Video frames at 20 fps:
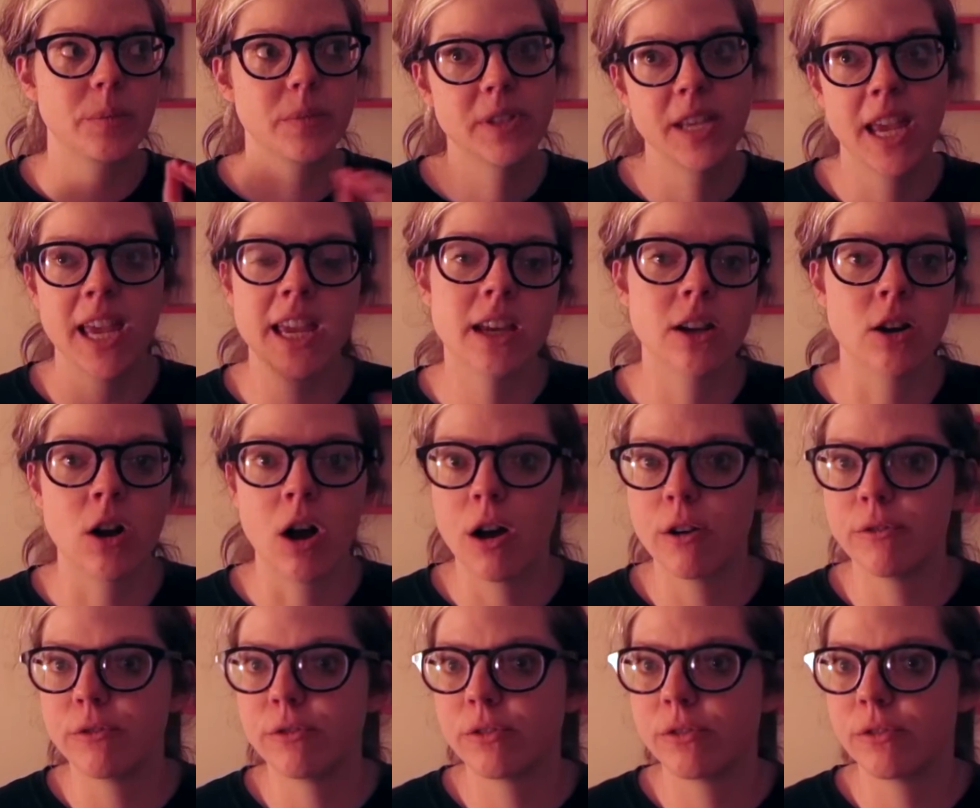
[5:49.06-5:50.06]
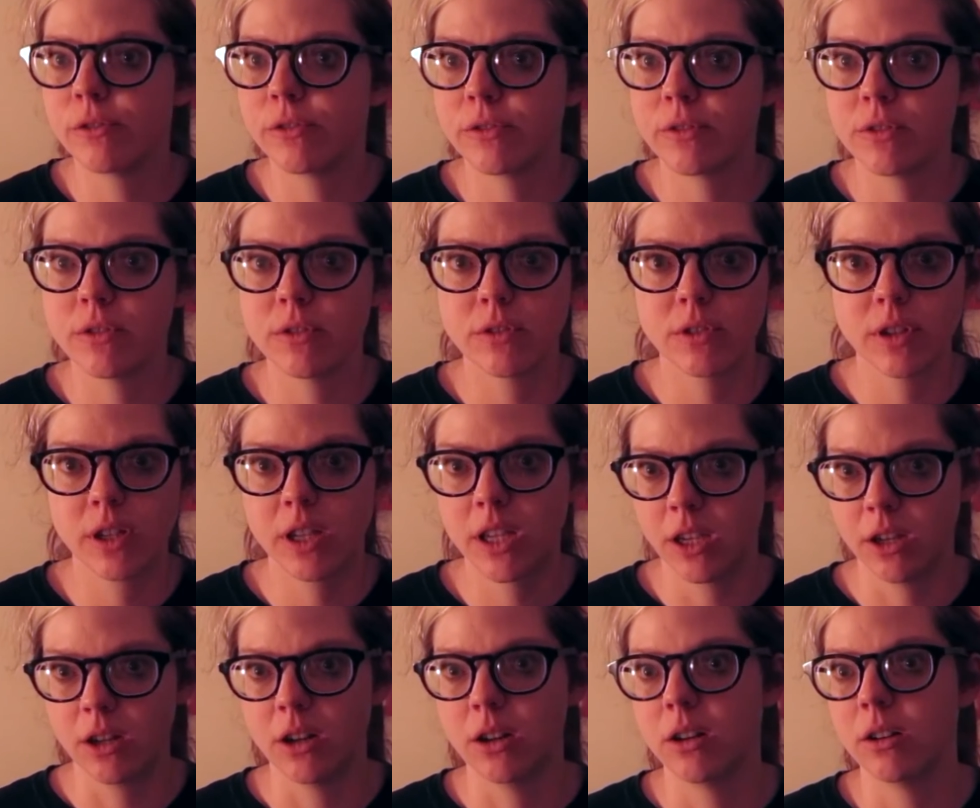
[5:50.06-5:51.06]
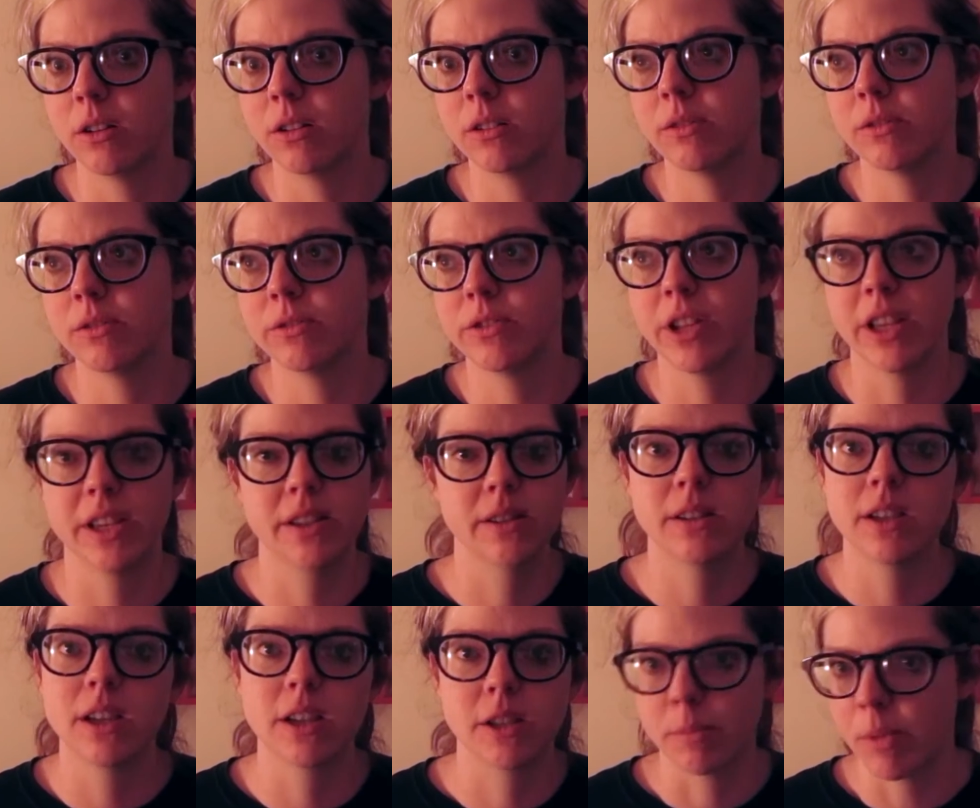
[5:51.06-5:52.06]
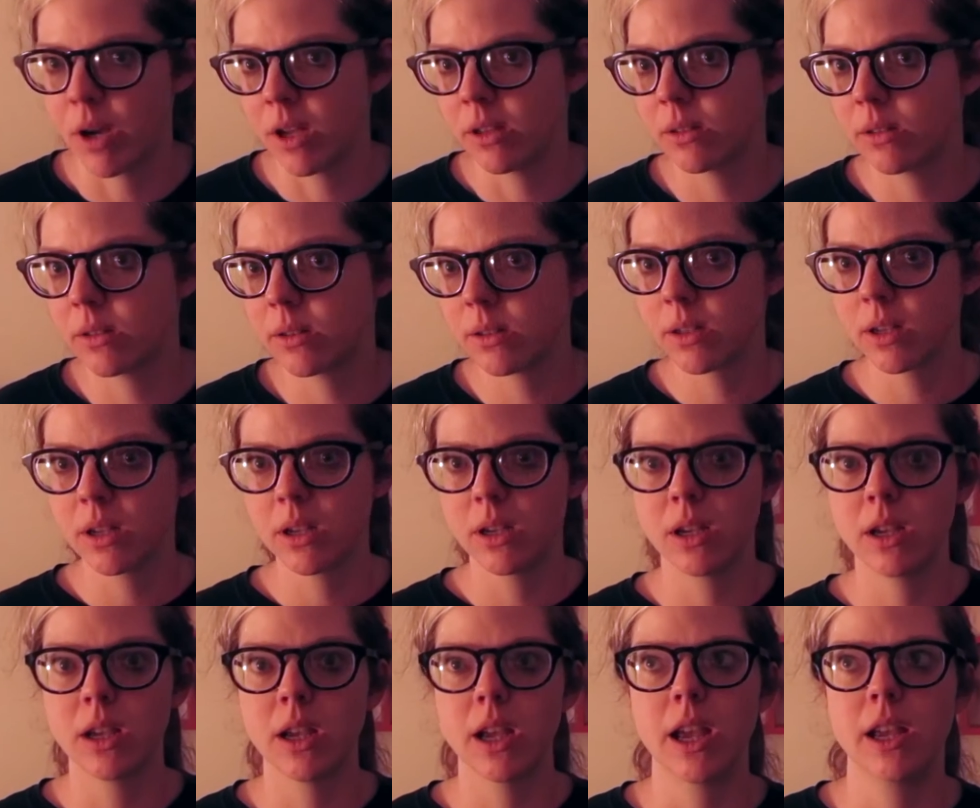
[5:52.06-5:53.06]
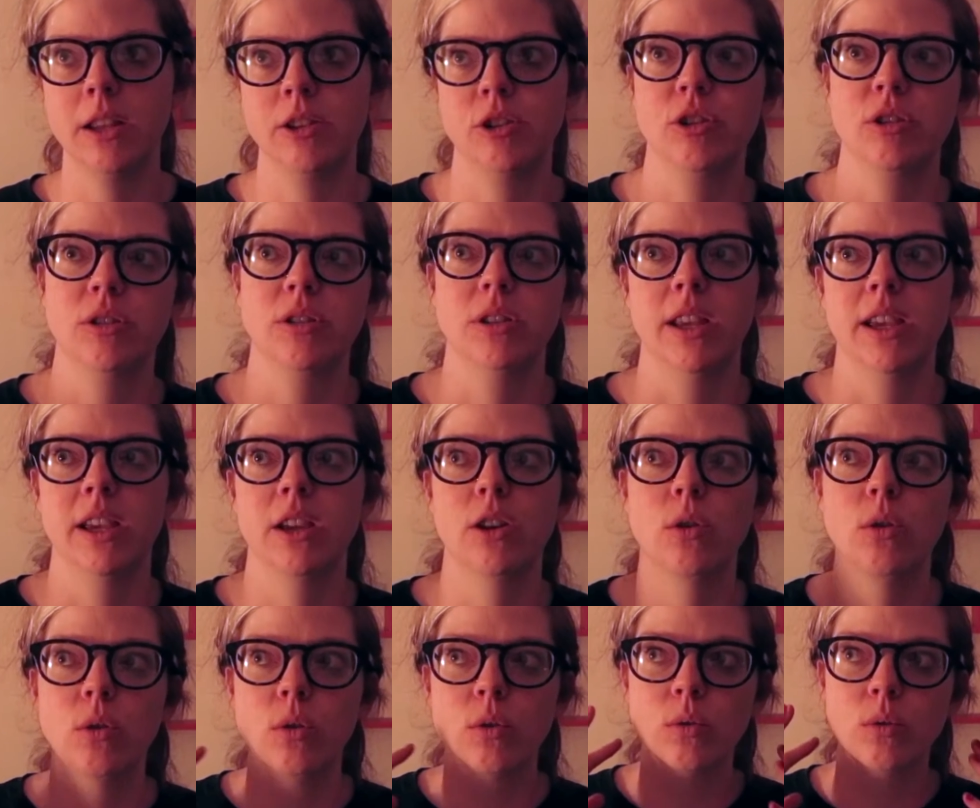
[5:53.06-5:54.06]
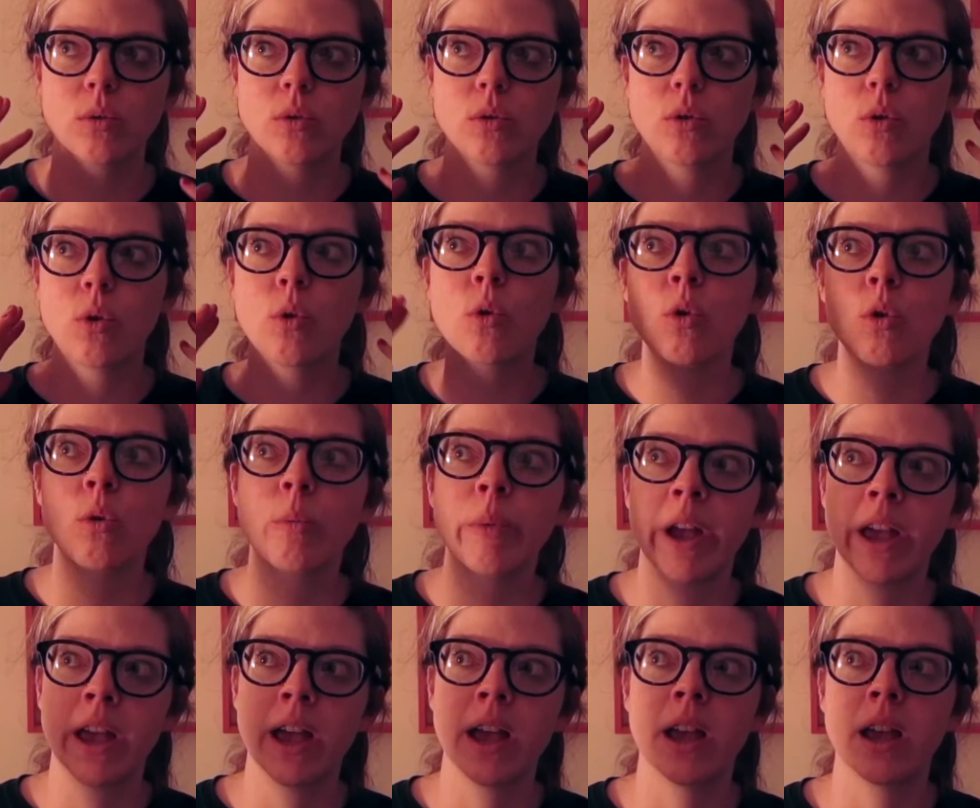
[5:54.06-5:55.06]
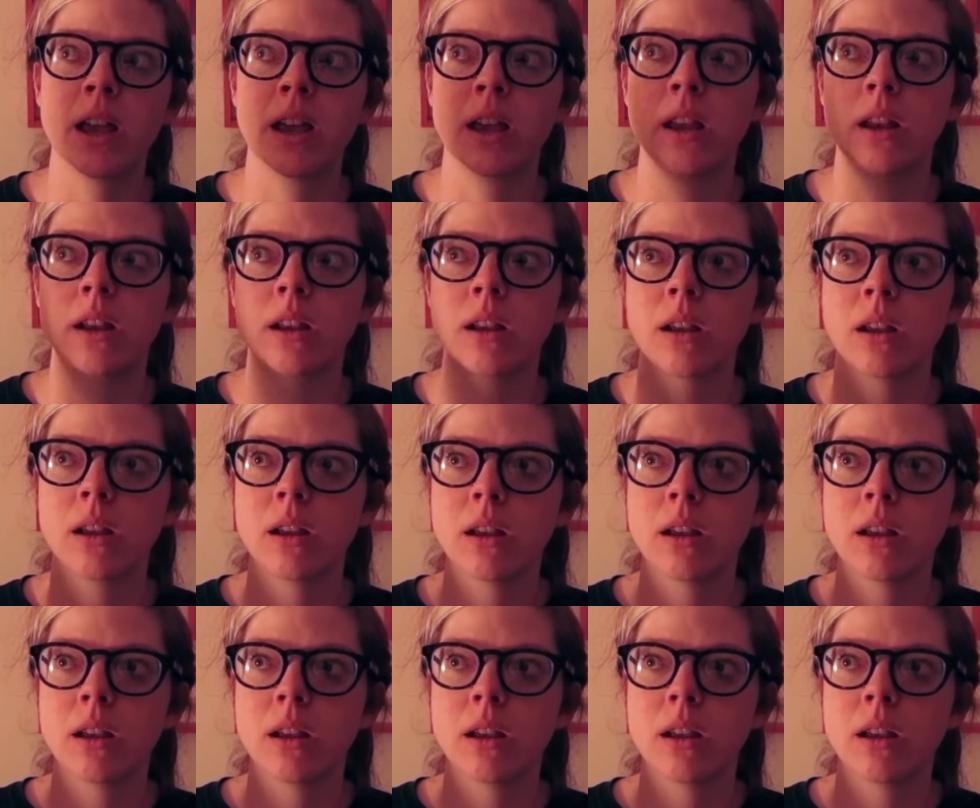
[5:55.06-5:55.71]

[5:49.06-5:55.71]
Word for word: taken off here for like six months and just like cool my head,